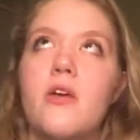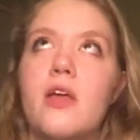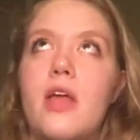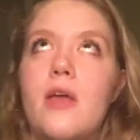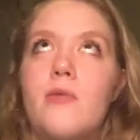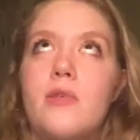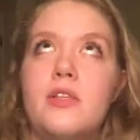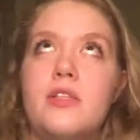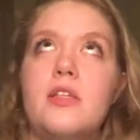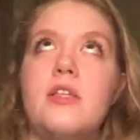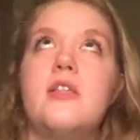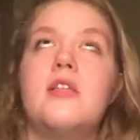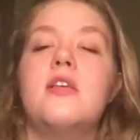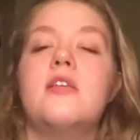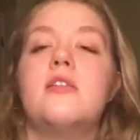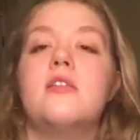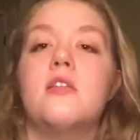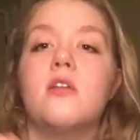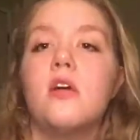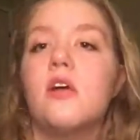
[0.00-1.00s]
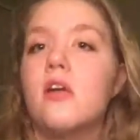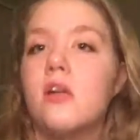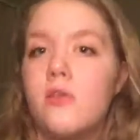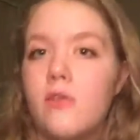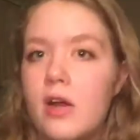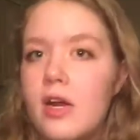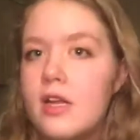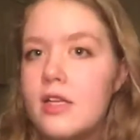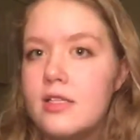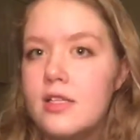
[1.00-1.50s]
okay, we see this, and they're gonna
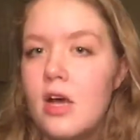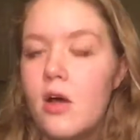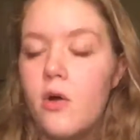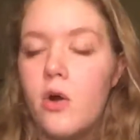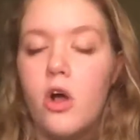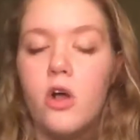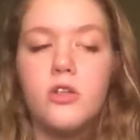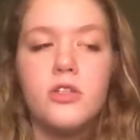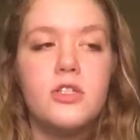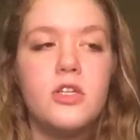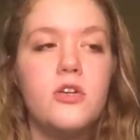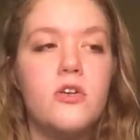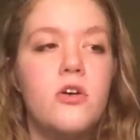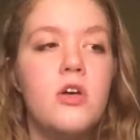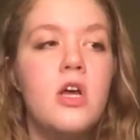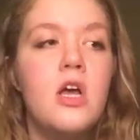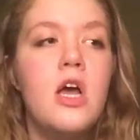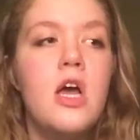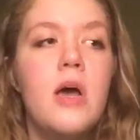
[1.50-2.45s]
write it down also.